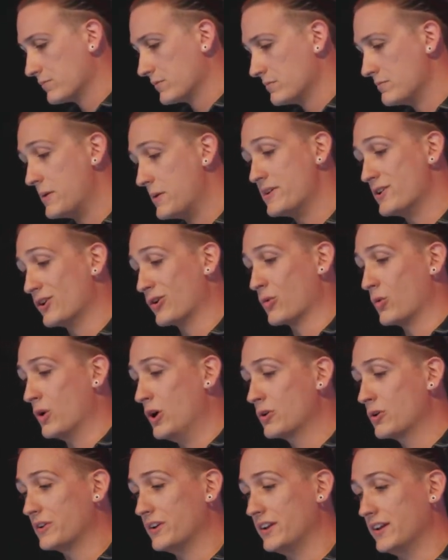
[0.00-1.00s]
maybe your
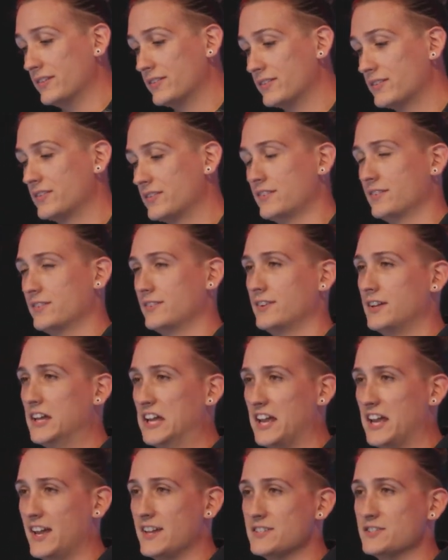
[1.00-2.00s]
wokeness
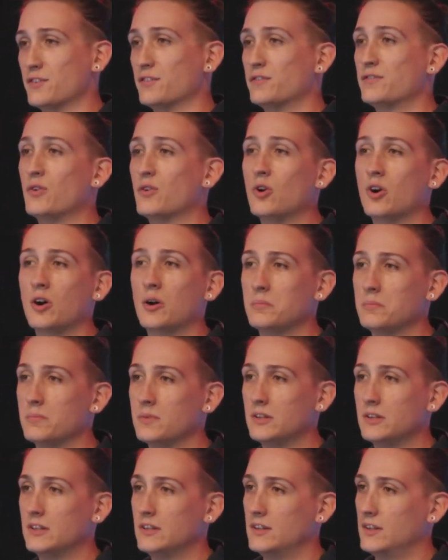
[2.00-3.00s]
is a
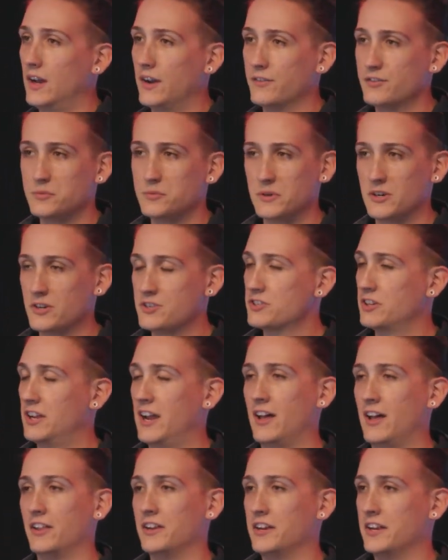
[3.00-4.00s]
form of
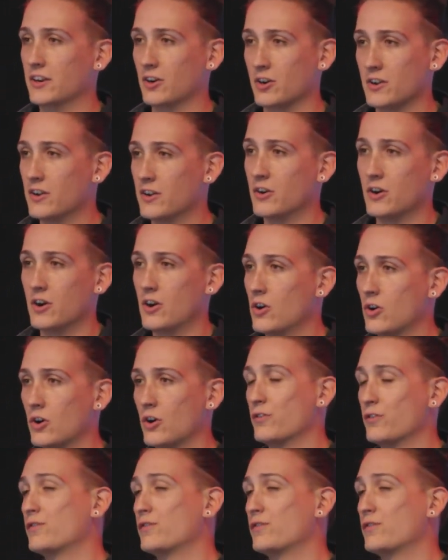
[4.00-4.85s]
spirituality or a